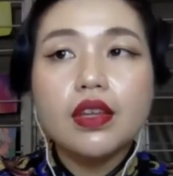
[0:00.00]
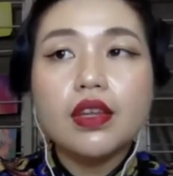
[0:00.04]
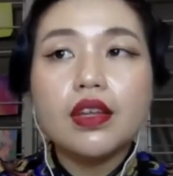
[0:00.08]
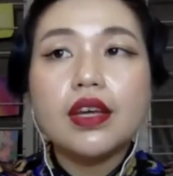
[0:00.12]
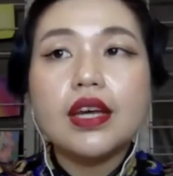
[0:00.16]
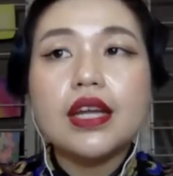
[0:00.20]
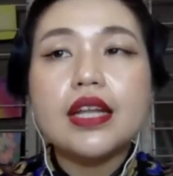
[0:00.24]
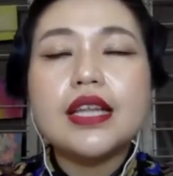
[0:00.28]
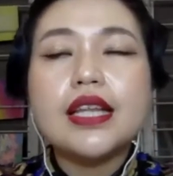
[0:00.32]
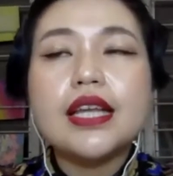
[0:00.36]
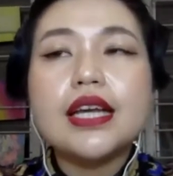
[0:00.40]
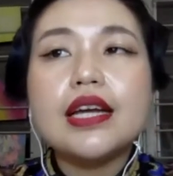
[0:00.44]

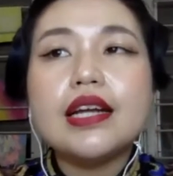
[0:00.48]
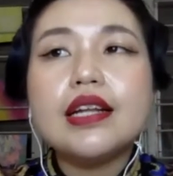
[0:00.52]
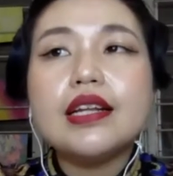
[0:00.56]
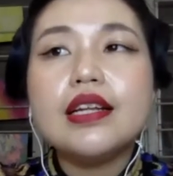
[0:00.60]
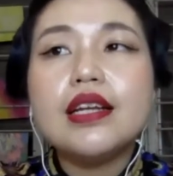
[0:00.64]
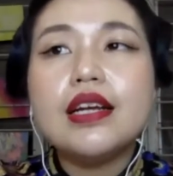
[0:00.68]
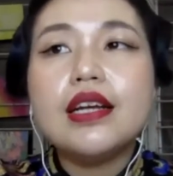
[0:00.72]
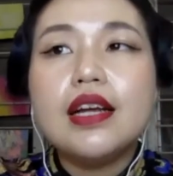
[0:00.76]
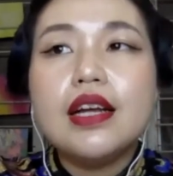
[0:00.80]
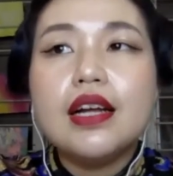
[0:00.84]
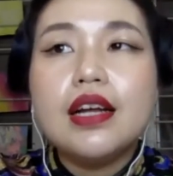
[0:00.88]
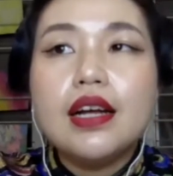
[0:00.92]
And then
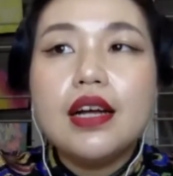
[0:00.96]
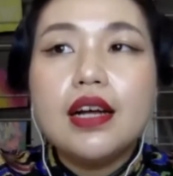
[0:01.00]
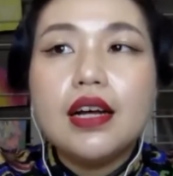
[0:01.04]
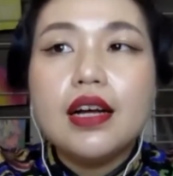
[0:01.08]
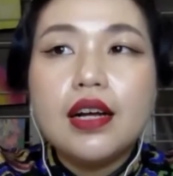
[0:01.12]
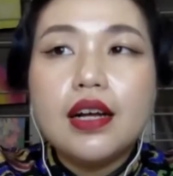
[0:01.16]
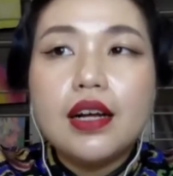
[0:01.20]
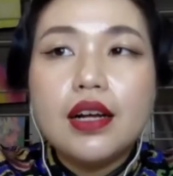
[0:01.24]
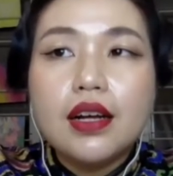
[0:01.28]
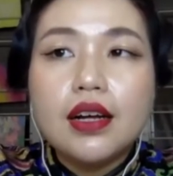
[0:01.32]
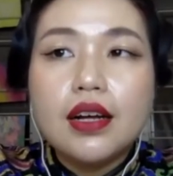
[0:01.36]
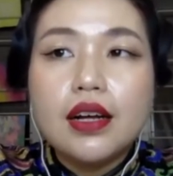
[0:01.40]

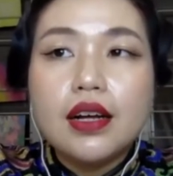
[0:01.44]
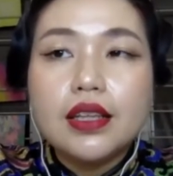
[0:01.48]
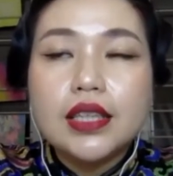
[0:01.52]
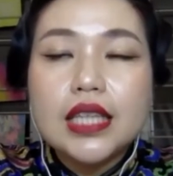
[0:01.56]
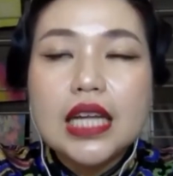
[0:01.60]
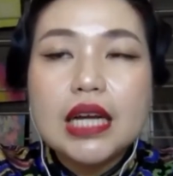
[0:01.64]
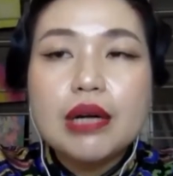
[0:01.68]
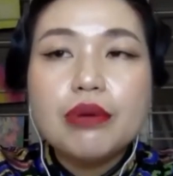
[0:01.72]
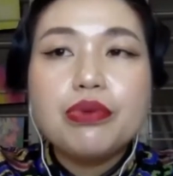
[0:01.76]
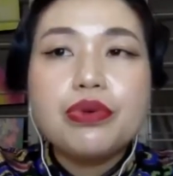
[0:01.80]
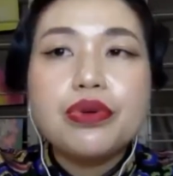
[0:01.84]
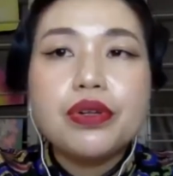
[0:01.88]

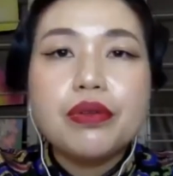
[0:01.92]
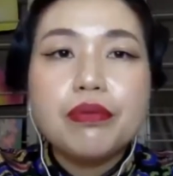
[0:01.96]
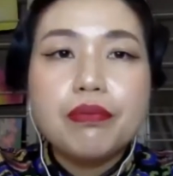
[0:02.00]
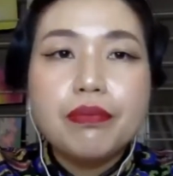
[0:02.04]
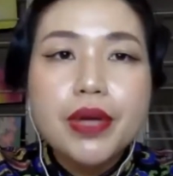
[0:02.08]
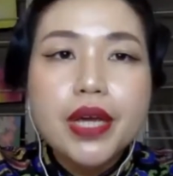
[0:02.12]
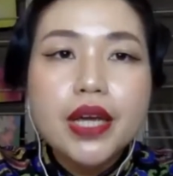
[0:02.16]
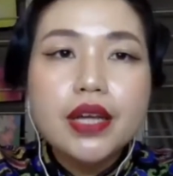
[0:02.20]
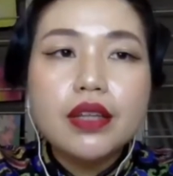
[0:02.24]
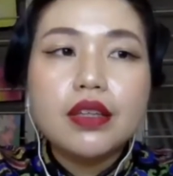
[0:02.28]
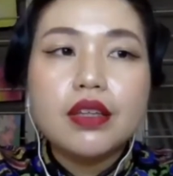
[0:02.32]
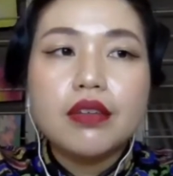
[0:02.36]
that would
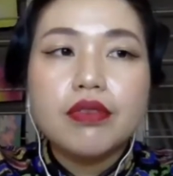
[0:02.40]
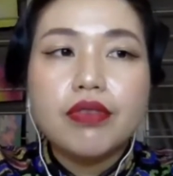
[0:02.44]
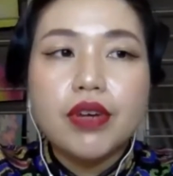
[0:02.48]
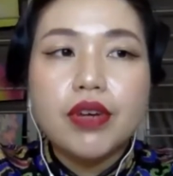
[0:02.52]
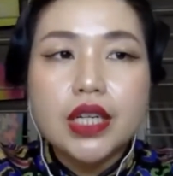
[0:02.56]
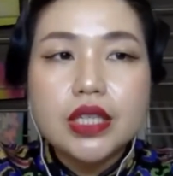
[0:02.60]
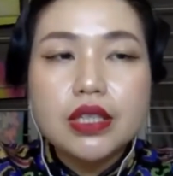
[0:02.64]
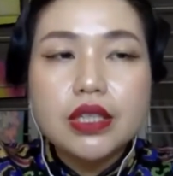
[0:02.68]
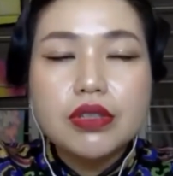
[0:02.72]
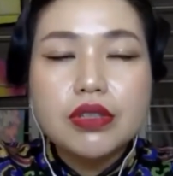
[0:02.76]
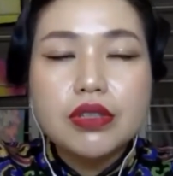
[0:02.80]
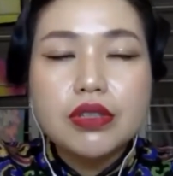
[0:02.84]
make the
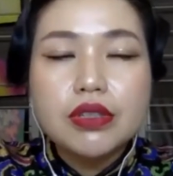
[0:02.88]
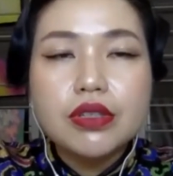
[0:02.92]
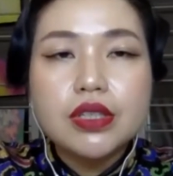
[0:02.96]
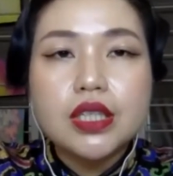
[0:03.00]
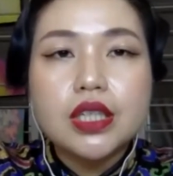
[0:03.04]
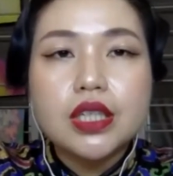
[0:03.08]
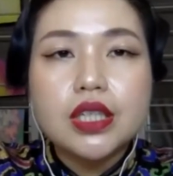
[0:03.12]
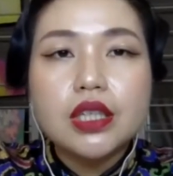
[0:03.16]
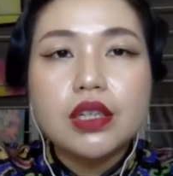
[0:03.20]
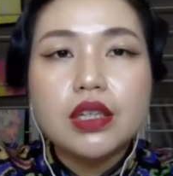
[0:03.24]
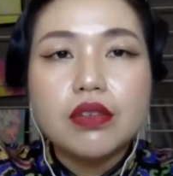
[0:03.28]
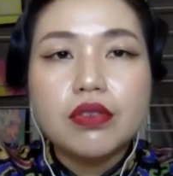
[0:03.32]
financial
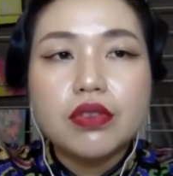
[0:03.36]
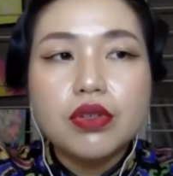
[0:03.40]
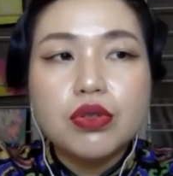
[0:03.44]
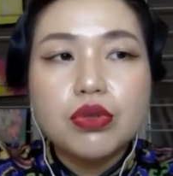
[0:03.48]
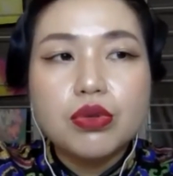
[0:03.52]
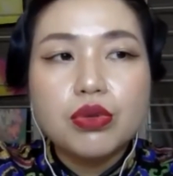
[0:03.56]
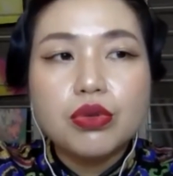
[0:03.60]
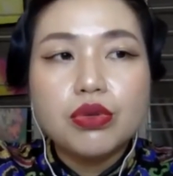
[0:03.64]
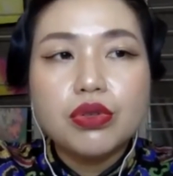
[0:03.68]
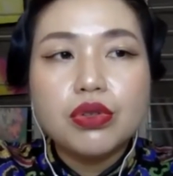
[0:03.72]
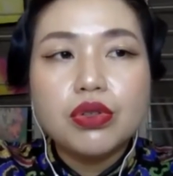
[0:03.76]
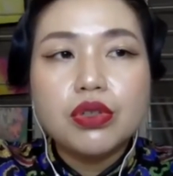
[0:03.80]
state of the
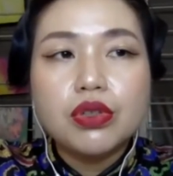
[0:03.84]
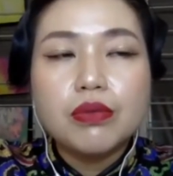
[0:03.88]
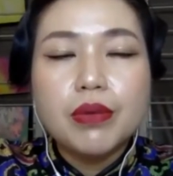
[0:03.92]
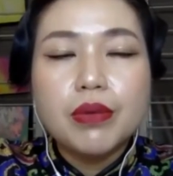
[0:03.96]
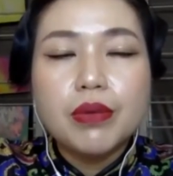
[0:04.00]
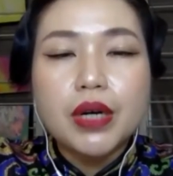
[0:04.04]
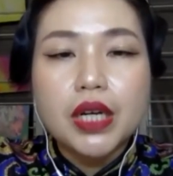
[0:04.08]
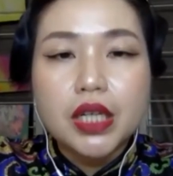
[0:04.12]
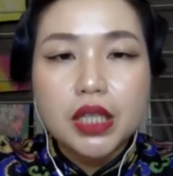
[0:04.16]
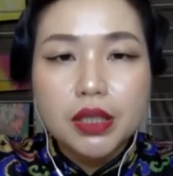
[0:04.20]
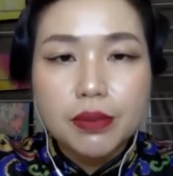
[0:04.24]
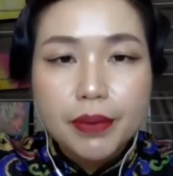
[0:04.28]
studio
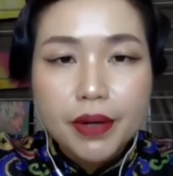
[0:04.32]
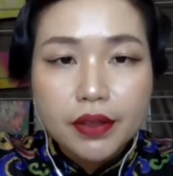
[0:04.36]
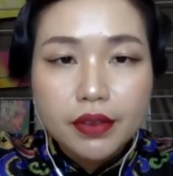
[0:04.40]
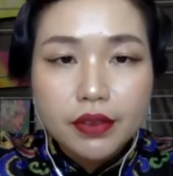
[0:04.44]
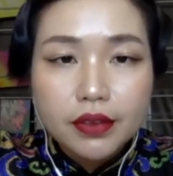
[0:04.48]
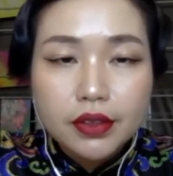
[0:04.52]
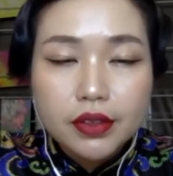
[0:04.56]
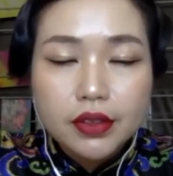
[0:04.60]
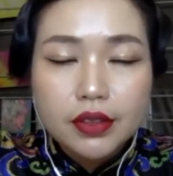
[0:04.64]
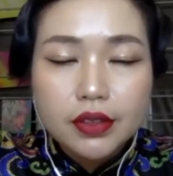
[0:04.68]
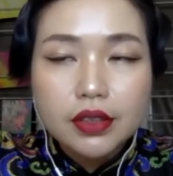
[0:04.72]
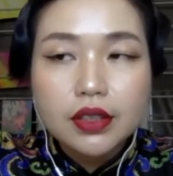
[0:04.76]
much
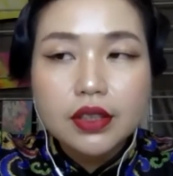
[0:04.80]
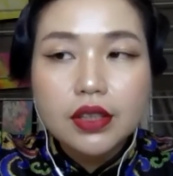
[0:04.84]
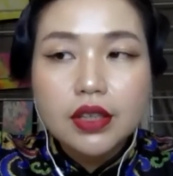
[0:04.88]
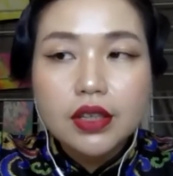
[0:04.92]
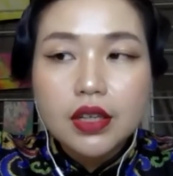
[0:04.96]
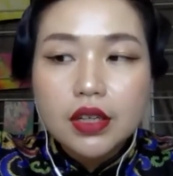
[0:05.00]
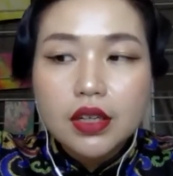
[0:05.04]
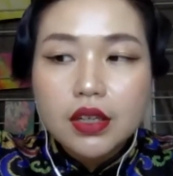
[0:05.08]
better.